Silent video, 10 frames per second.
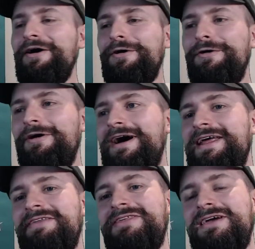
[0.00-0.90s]

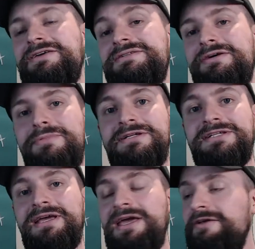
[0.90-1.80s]
Alrighty, thank you so
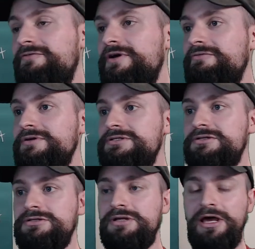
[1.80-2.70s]
much again for everyone
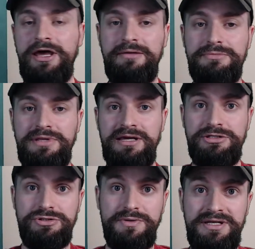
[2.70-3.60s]

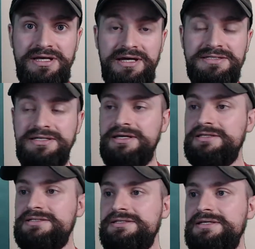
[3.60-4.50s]
that joined us.
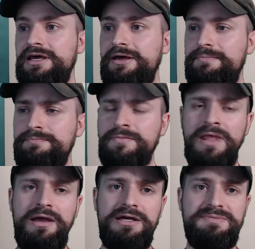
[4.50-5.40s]
It's
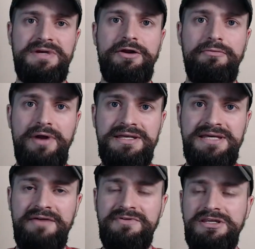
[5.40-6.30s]
been
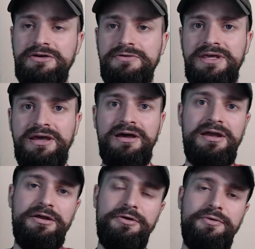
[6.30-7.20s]
great having you here.
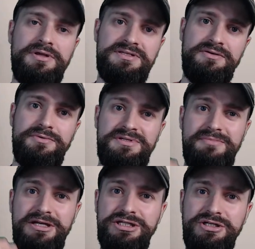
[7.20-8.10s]
I know it was a
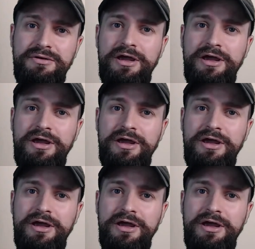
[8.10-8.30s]
much